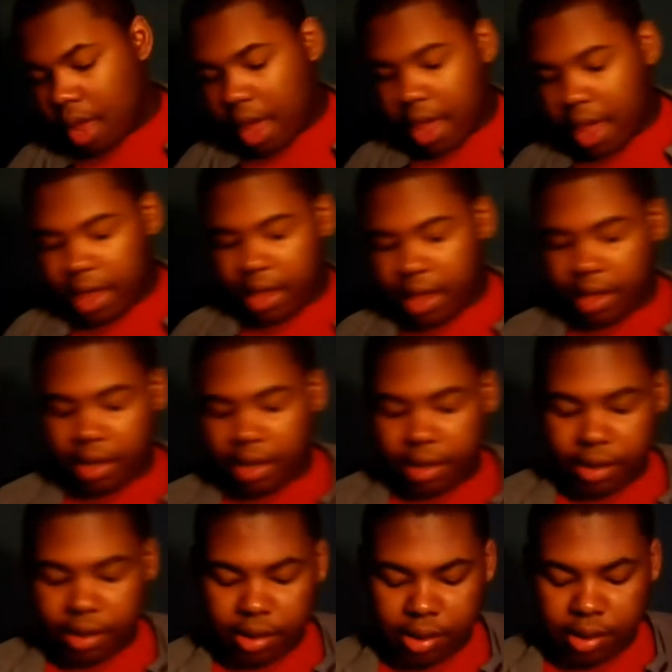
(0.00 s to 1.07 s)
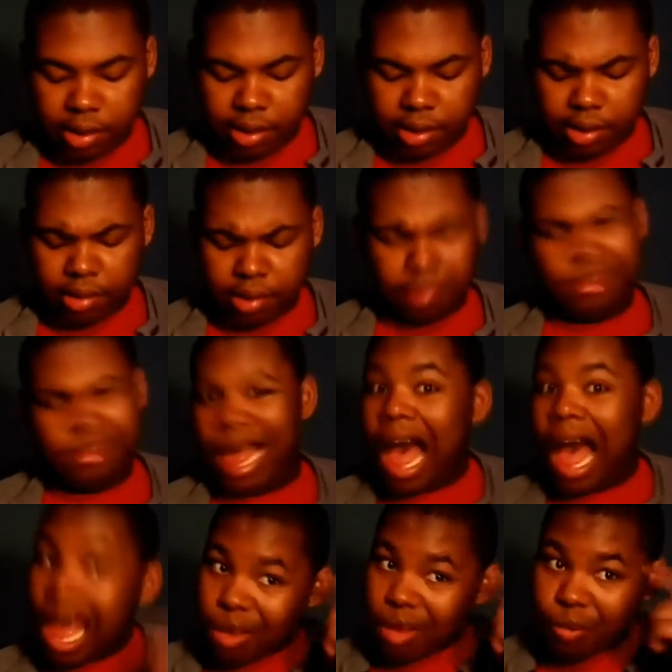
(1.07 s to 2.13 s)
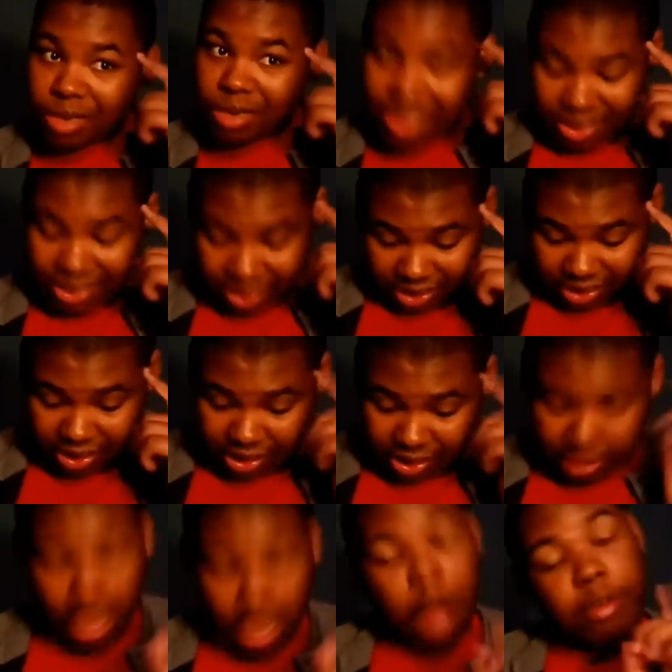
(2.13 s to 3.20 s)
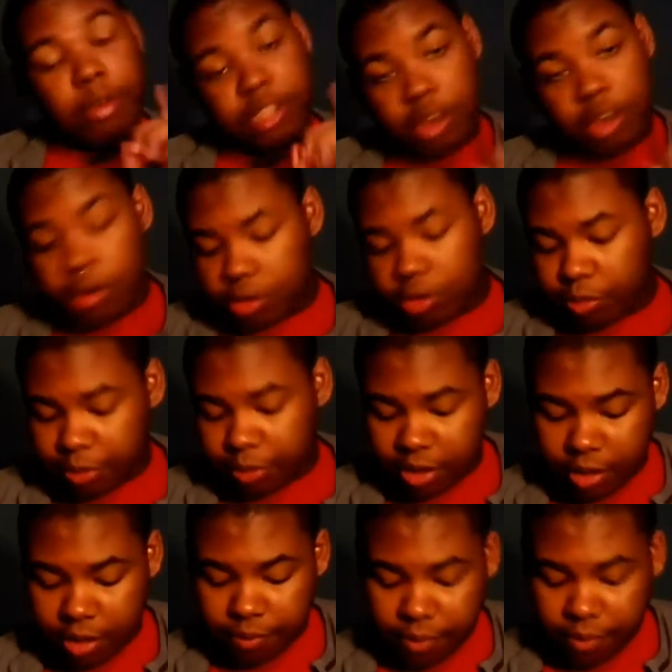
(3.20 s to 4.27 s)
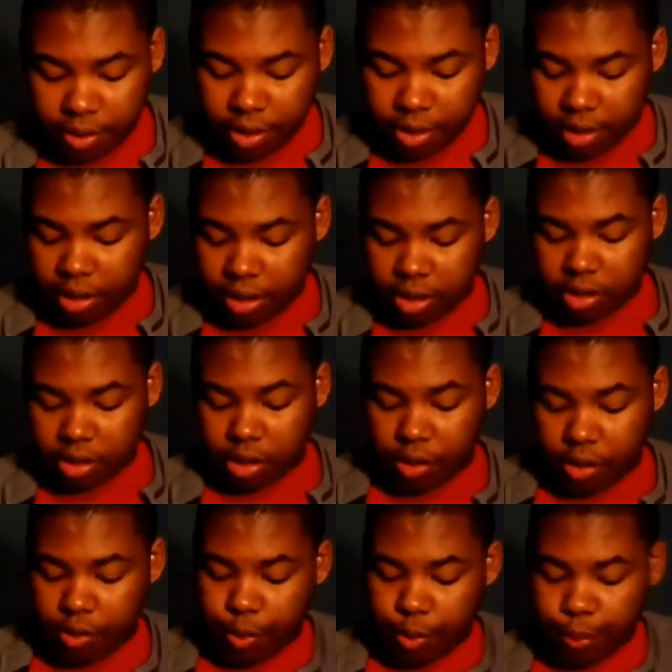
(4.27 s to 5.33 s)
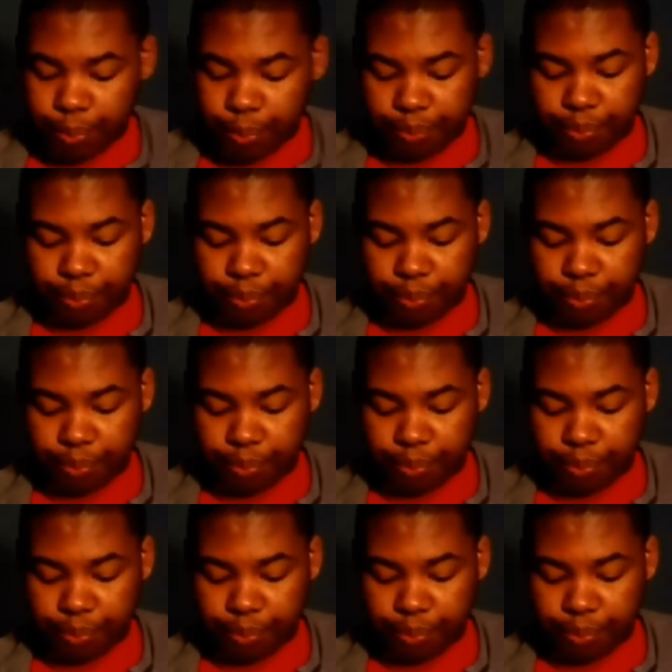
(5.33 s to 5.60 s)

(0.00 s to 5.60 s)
And I was going through some stuff. So